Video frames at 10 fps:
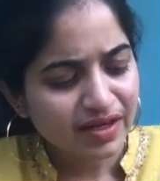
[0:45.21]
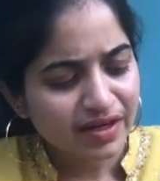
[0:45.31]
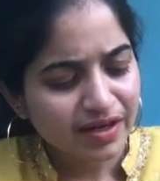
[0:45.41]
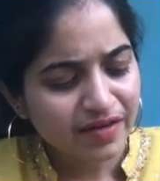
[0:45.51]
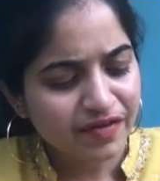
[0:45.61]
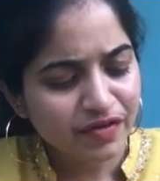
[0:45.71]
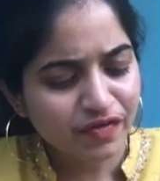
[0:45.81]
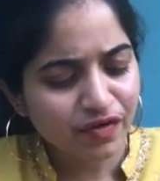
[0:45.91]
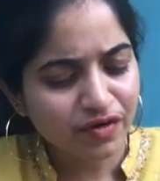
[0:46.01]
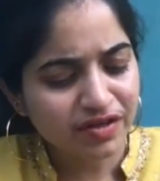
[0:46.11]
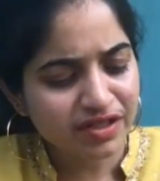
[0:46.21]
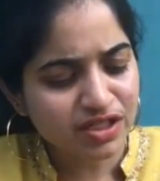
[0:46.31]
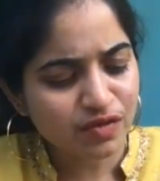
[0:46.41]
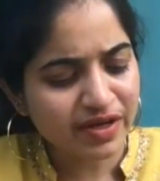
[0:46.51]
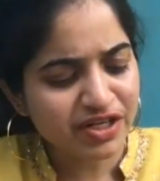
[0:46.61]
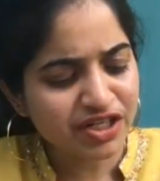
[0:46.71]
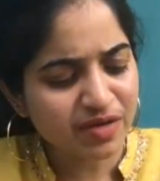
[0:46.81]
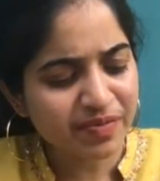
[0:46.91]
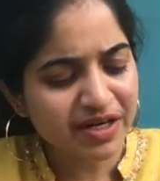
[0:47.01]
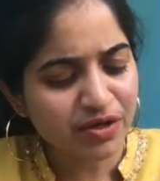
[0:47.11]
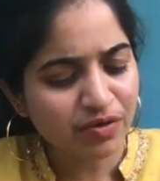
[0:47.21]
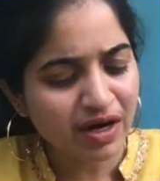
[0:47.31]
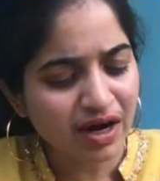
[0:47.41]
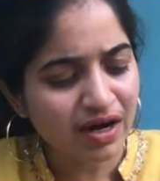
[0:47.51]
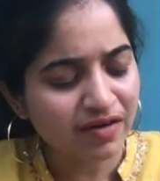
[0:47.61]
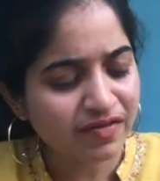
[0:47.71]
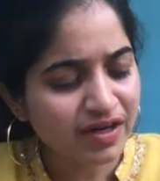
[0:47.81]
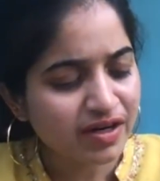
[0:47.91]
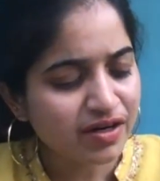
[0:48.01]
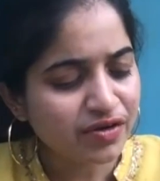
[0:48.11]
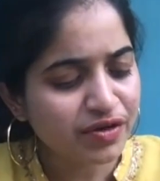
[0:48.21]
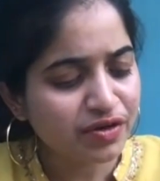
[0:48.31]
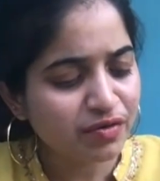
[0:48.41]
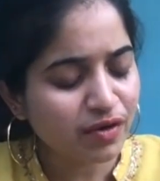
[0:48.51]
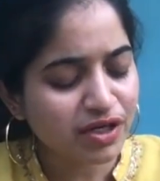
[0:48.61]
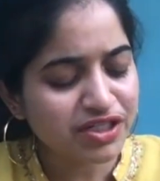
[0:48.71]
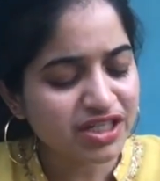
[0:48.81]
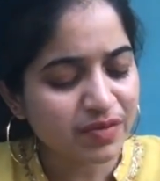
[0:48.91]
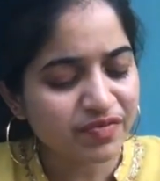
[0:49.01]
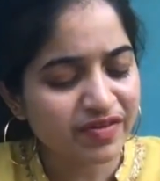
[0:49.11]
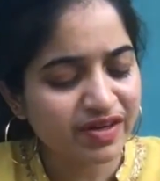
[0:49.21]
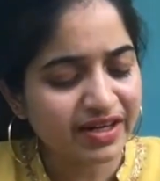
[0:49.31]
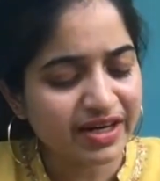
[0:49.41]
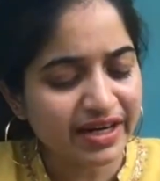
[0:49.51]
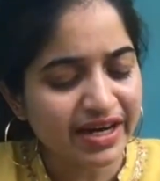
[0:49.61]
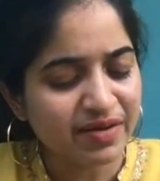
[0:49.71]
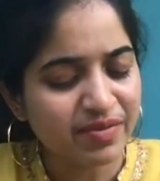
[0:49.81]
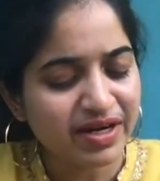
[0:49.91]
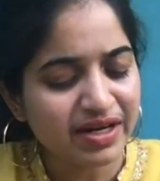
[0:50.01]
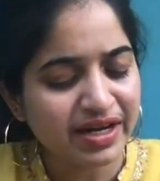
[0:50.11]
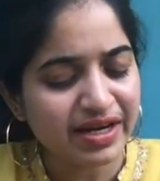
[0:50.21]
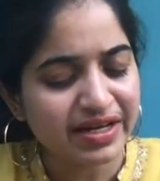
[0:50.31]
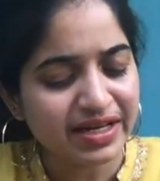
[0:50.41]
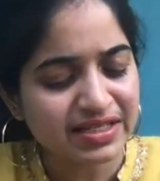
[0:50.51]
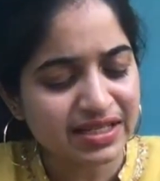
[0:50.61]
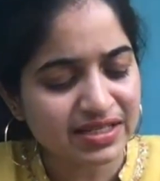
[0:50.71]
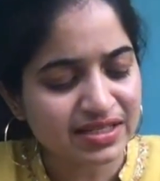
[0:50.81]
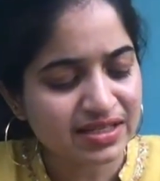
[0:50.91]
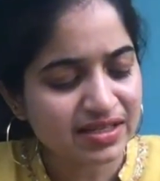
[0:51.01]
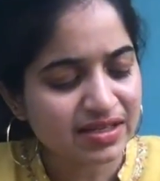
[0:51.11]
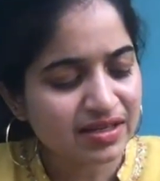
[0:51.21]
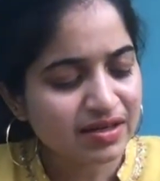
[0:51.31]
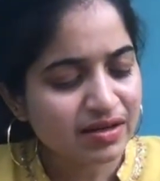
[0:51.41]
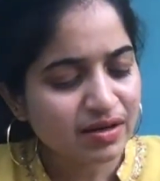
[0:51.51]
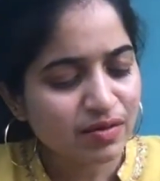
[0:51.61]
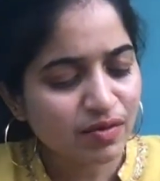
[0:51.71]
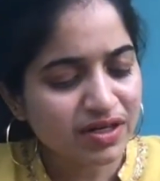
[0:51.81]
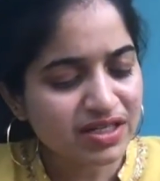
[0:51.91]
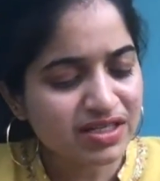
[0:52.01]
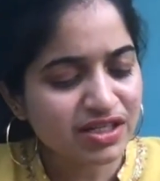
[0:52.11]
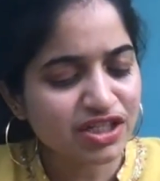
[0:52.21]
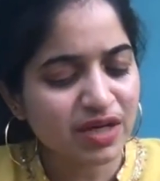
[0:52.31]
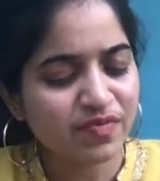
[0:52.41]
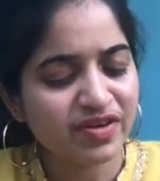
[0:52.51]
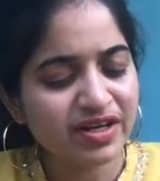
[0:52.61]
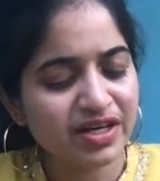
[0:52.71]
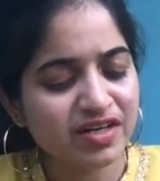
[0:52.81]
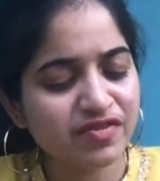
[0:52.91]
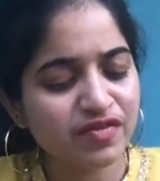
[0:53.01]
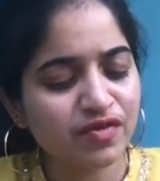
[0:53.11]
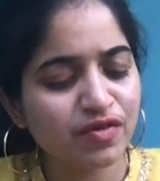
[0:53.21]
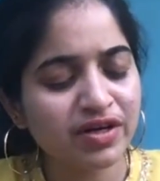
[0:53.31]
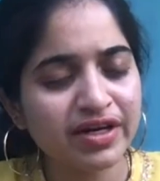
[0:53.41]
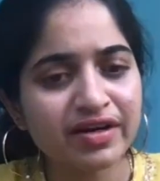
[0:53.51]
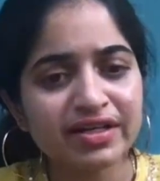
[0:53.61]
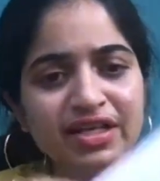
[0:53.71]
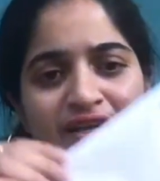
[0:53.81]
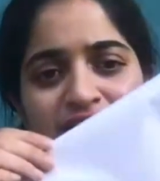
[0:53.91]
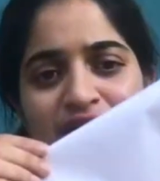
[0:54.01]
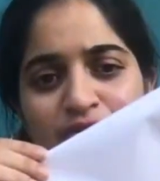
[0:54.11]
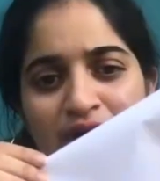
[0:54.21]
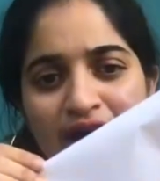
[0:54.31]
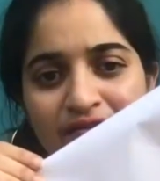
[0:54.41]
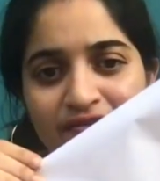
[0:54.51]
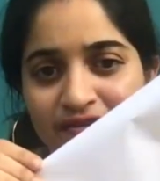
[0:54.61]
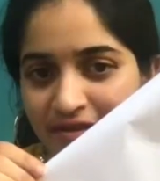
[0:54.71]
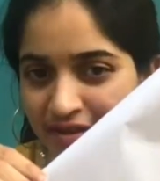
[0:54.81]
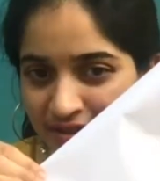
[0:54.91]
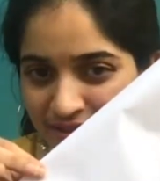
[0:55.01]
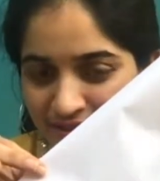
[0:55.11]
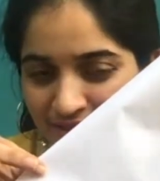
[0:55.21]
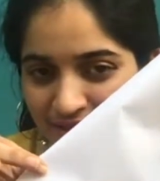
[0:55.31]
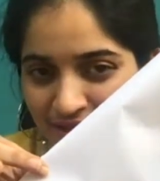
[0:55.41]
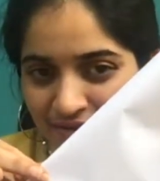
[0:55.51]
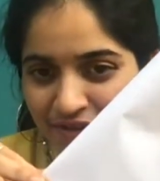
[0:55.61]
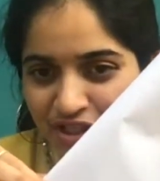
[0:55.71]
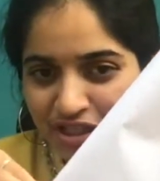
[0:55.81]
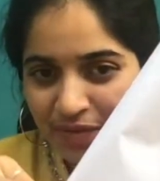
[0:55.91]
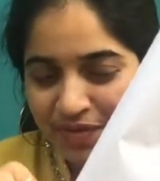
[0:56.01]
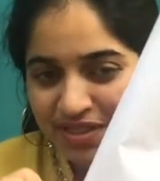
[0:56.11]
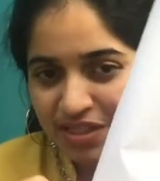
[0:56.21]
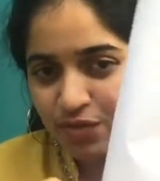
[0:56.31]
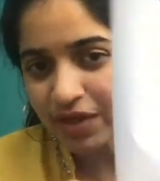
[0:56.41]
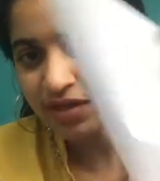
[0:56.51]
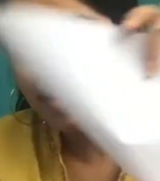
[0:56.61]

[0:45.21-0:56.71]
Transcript: If you fold the square shape into half, do you know what shape we will get? Anybody, any guesses? What is the shape we get if you fold a rectangle to half? Which shape is this one?